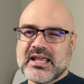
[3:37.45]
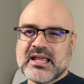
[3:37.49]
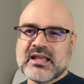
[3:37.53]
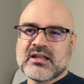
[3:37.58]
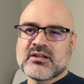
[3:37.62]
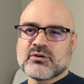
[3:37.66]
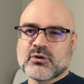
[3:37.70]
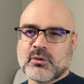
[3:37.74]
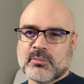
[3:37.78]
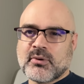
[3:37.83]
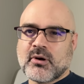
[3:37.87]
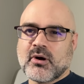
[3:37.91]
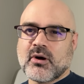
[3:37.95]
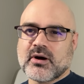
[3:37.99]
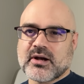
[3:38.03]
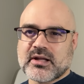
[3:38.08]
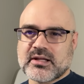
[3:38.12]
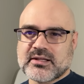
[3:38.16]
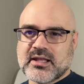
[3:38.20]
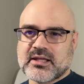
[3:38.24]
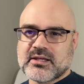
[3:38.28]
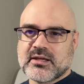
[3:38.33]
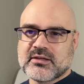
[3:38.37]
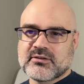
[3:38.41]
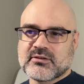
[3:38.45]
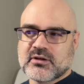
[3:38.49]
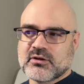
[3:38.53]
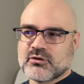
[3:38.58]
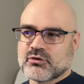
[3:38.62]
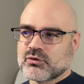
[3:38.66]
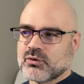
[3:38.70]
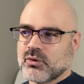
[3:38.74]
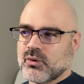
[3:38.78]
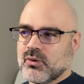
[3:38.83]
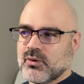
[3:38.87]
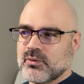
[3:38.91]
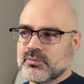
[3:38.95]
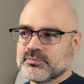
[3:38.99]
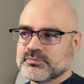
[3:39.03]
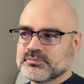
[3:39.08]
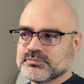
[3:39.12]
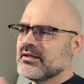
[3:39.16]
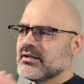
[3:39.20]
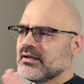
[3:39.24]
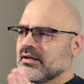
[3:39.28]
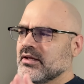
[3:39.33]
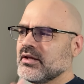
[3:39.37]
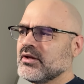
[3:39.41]
in your party that you get to control.
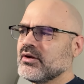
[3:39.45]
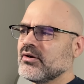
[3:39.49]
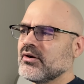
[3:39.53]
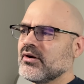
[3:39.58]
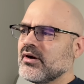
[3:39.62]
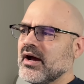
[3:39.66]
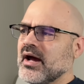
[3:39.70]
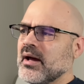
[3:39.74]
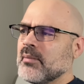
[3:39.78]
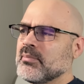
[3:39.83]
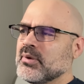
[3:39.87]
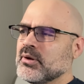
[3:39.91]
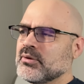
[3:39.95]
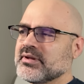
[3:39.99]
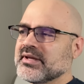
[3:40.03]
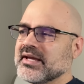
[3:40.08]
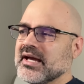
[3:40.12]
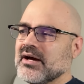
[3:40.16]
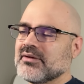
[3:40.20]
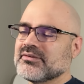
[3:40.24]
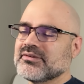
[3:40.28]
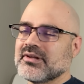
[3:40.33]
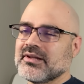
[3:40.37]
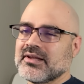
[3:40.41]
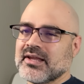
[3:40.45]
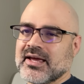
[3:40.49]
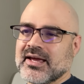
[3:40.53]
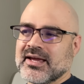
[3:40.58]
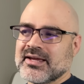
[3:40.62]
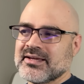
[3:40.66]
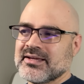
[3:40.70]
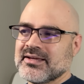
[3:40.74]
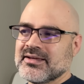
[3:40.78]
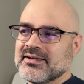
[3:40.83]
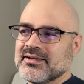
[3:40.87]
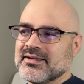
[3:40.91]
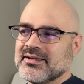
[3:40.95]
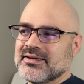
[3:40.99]
Here, I'm building out the leg.